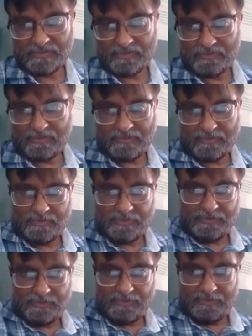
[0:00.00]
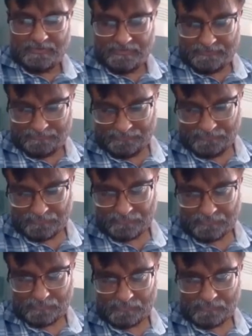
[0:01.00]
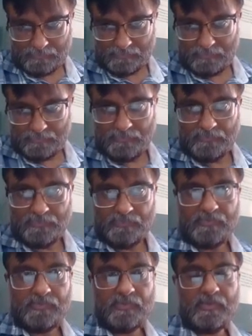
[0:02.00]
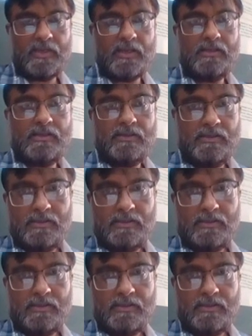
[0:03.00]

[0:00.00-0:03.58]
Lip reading: (silence)